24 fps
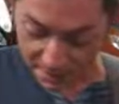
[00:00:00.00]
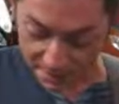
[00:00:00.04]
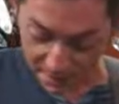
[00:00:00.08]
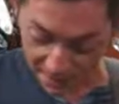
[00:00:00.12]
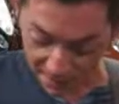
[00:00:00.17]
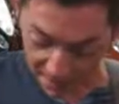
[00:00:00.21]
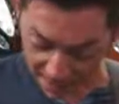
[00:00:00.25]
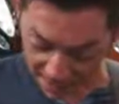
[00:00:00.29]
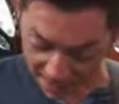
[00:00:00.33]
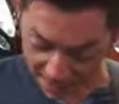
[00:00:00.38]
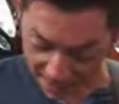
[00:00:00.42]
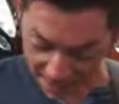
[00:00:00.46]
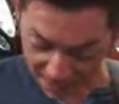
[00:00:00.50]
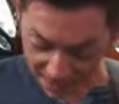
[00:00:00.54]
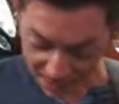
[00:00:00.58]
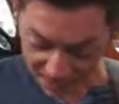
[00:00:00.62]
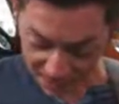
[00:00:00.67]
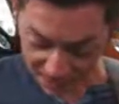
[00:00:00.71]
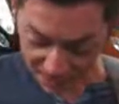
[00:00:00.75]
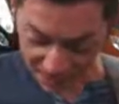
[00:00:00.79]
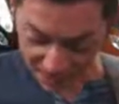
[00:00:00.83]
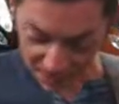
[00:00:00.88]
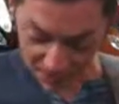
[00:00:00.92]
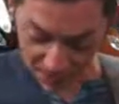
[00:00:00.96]
Fender
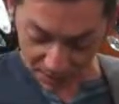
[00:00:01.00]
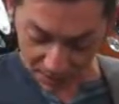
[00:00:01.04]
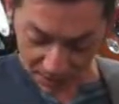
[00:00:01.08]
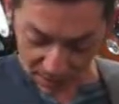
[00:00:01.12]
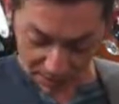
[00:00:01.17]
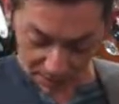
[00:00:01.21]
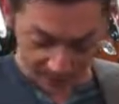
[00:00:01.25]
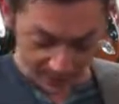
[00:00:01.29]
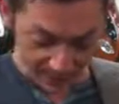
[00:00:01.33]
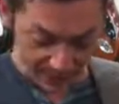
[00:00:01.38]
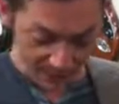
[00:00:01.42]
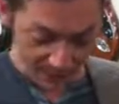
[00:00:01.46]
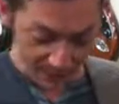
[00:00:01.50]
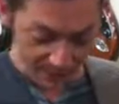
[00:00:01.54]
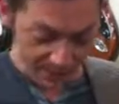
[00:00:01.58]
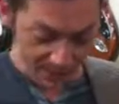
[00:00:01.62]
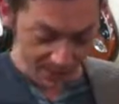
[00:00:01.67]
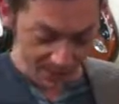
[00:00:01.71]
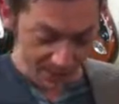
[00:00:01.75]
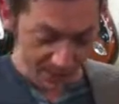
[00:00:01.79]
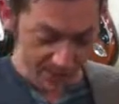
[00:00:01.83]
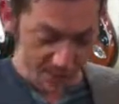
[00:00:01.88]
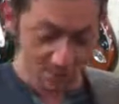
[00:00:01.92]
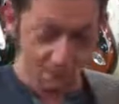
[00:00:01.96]
FSR
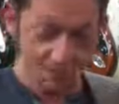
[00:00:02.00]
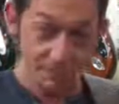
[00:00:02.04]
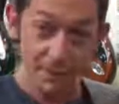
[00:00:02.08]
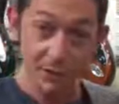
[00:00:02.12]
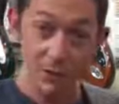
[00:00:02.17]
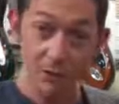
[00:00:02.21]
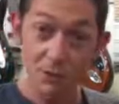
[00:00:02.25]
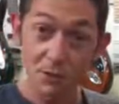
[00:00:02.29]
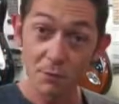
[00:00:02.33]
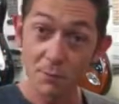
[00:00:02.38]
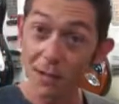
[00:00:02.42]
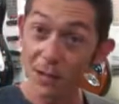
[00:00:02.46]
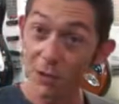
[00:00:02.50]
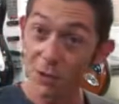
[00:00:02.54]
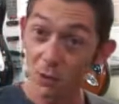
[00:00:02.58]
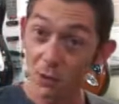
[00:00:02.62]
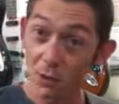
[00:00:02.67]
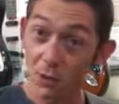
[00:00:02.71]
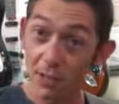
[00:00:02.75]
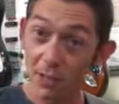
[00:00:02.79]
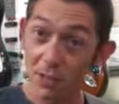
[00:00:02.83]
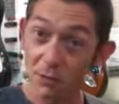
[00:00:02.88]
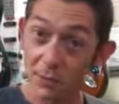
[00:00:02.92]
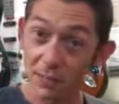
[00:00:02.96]
Telecaster, Fender
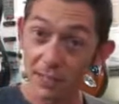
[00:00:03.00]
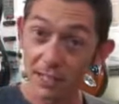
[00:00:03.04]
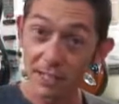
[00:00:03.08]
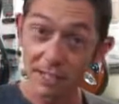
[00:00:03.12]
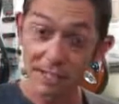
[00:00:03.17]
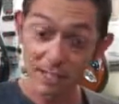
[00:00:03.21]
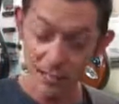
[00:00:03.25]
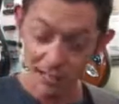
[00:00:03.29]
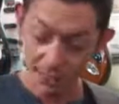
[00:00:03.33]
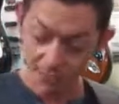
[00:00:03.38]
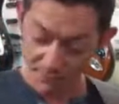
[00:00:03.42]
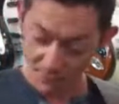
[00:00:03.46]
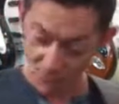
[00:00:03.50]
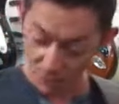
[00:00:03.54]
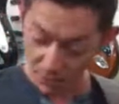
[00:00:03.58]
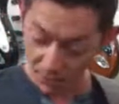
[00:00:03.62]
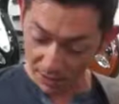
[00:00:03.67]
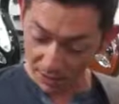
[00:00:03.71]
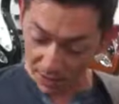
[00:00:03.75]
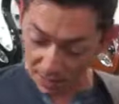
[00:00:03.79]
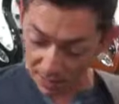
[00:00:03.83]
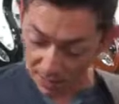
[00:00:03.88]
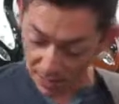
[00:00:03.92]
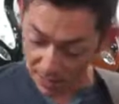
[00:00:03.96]
Special Run is what that stands
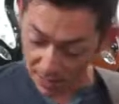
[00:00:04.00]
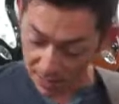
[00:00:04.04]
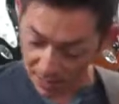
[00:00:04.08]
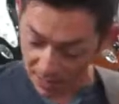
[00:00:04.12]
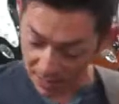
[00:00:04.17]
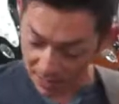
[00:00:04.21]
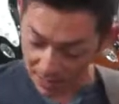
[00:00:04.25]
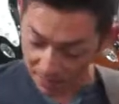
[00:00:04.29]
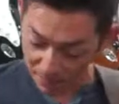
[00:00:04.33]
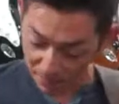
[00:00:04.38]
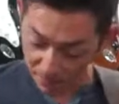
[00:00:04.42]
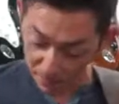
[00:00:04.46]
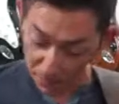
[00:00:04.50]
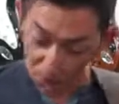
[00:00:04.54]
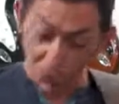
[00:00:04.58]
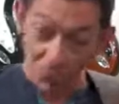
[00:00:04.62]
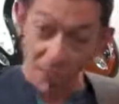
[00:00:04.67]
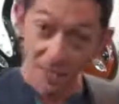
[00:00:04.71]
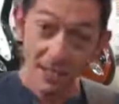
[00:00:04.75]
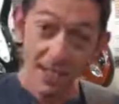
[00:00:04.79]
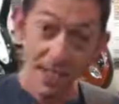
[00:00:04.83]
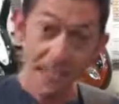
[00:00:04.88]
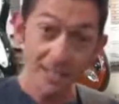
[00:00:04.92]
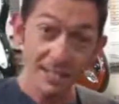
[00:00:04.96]
for.
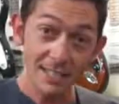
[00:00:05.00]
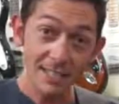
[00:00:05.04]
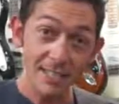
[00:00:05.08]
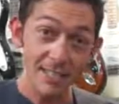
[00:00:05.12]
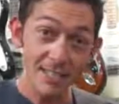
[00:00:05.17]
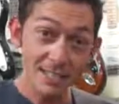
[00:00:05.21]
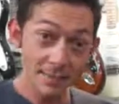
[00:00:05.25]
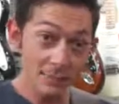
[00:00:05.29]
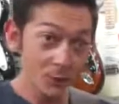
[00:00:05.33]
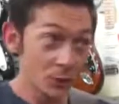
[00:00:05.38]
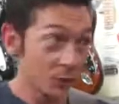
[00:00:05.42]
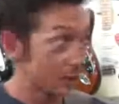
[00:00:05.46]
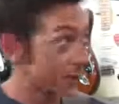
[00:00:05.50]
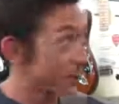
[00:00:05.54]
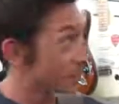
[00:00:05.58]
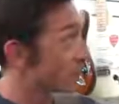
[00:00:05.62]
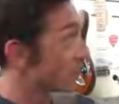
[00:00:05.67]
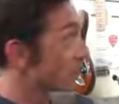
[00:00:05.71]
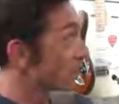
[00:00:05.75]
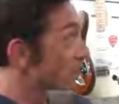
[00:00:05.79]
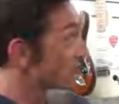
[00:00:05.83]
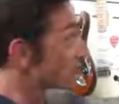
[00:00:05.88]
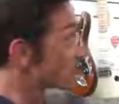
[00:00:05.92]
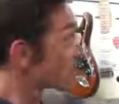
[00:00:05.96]
You can get similar
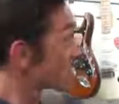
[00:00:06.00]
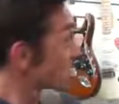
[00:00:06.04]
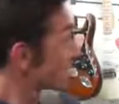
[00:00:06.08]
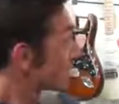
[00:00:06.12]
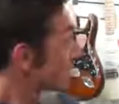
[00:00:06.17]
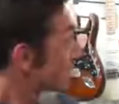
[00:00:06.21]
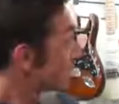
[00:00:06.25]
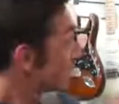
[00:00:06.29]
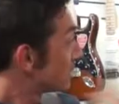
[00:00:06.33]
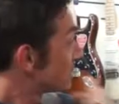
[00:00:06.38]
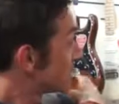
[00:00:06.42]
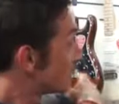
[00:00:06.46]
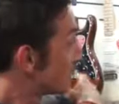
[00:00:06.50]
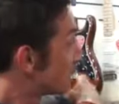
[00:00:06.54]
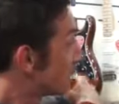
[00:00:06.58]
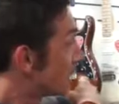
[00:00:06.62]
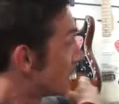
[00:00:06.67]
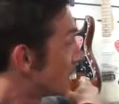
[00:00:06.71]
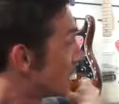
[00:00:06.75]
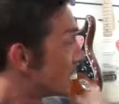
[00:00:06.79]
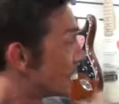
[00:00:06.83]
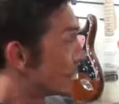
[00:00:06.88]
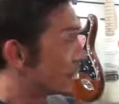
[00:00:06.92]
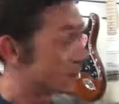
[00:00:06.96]
guitars
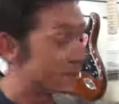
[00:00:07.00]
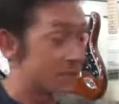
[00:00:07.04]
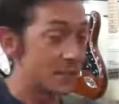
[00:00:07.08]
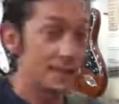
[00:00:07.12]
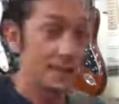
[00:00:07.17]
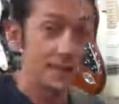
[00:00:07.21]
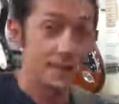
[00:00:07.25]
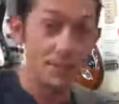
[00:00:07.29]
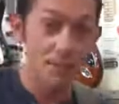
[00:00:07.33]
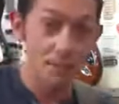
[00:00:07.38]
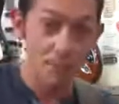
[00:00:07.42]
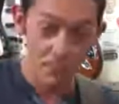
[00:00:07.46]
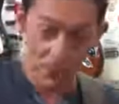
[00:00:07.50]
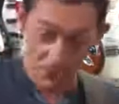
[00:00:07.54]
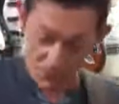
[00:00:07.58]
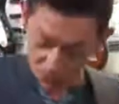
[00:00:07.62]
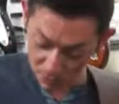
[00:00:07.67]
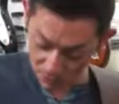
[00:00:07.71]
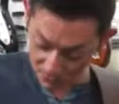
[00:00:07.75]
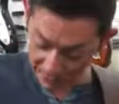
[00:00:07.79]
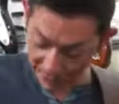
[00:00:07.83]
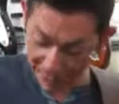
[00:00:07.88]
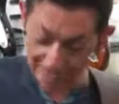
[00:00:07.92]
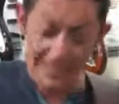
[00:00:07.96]
to this, but
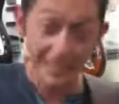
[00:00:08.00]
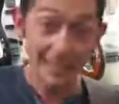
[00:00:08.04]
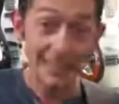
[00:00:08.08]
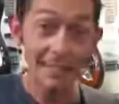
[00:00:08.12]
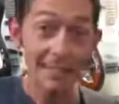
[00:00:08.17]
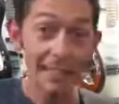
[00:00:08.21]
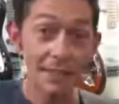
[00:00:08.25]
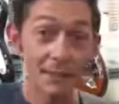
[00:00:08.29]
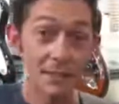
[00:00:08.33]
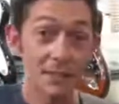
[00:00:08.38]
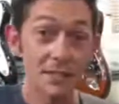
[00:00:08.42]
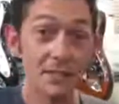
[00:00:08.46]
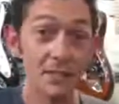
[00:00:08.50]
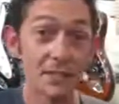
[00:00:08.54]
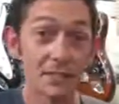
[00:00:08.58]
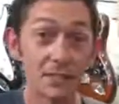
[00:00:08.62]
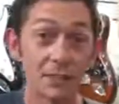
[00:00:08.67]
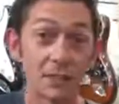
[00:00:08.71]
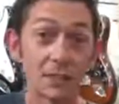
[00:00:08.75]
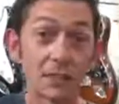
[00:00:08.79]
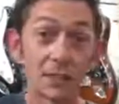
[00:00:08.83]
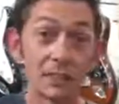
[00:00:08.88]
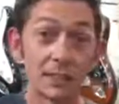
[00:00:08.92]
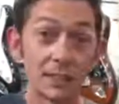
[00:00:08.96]
you cannot get this
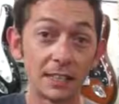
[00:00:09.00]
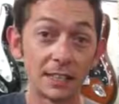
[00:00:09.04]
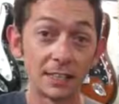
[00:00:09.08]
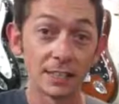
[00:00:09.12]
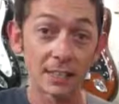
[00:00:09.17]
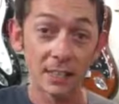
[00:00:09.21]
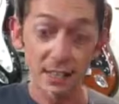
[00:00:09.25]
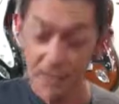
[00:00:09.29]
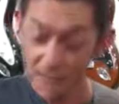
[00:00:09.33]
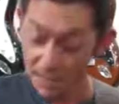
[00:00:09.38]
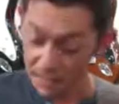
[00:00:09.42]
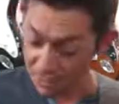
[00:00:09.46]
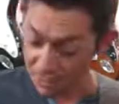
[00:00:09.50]
guitar because